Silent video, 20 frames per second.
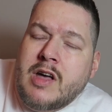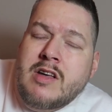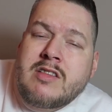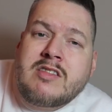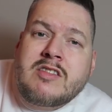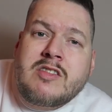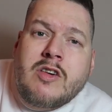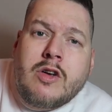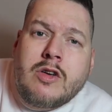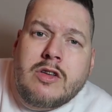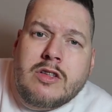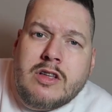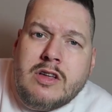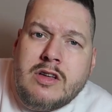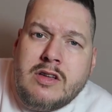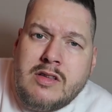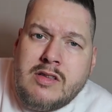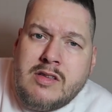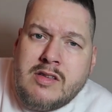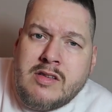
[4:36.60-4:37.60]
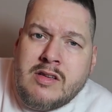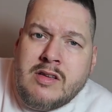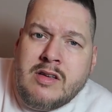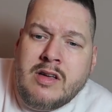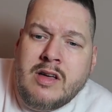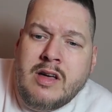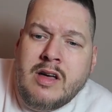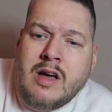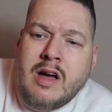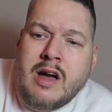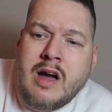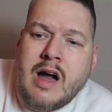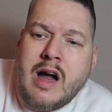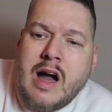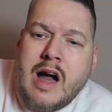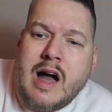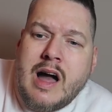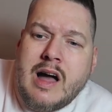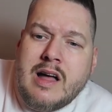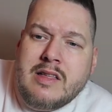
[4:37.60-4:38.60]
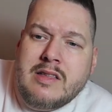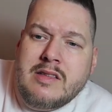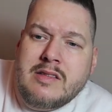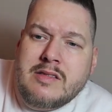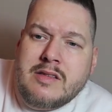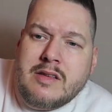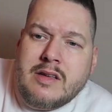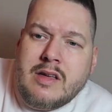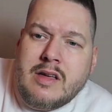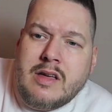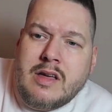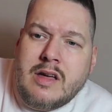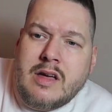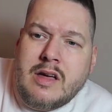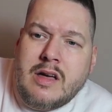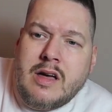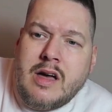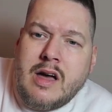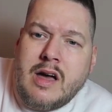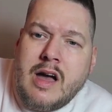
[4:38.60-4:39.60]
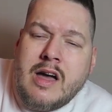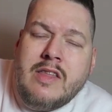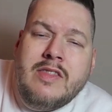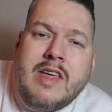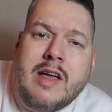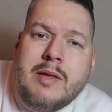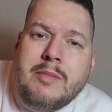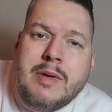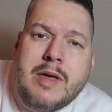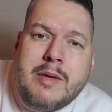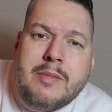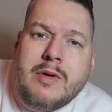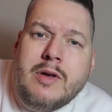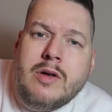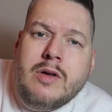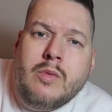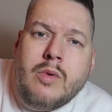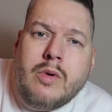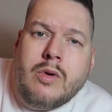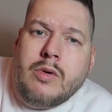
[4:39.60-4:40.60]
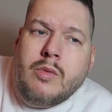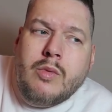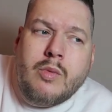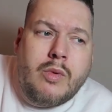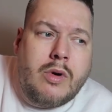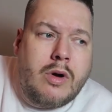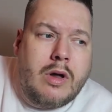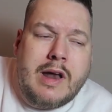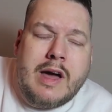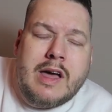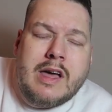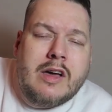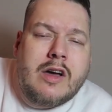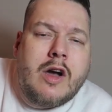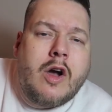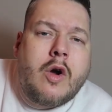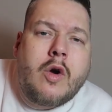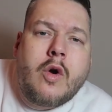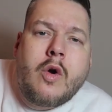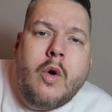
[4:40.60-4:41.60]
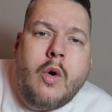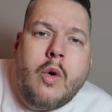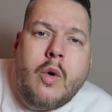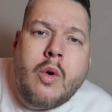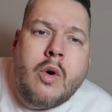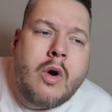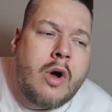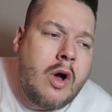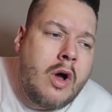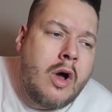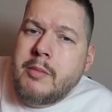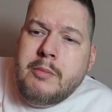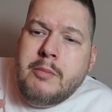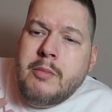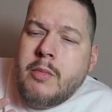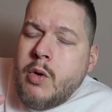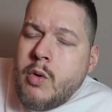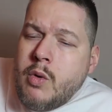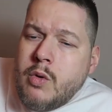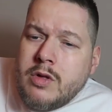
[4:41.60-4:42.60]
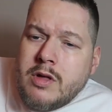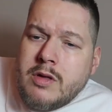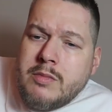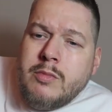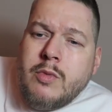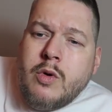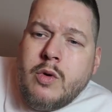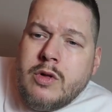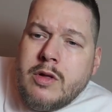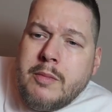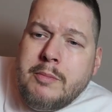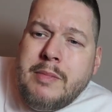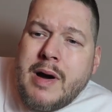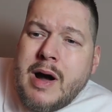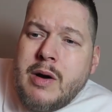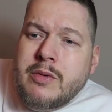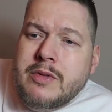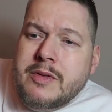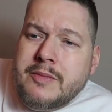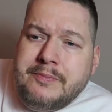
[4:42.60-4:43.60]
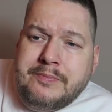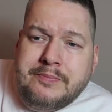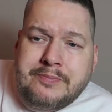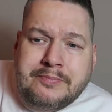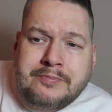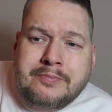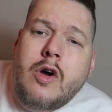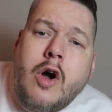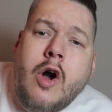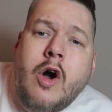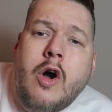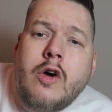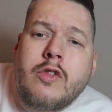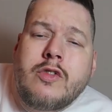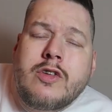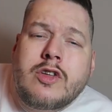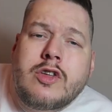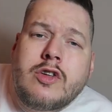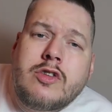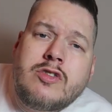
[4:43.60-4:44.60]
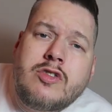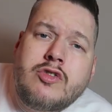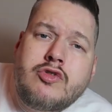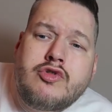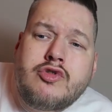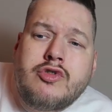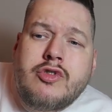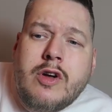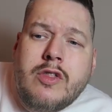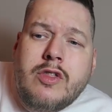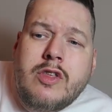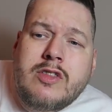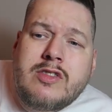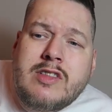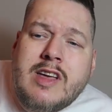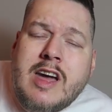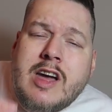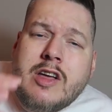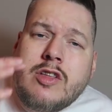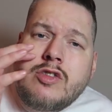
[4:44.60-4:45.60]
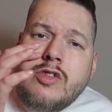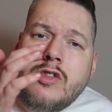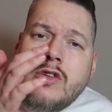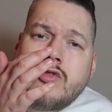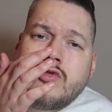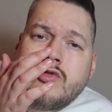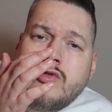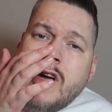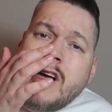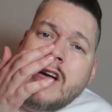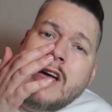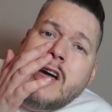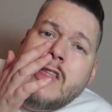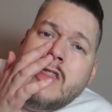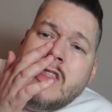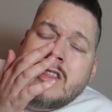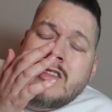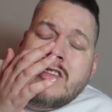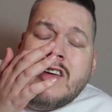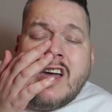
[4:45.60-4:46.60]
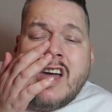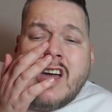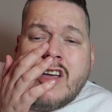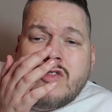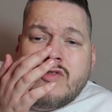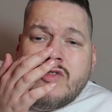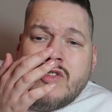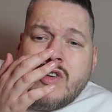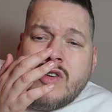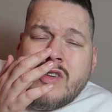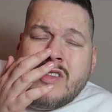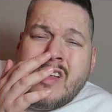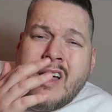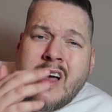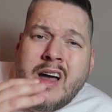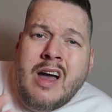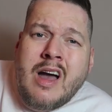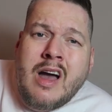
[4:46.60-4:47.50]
assaulted, and then people like go moan and moan about, oh, they take drugs.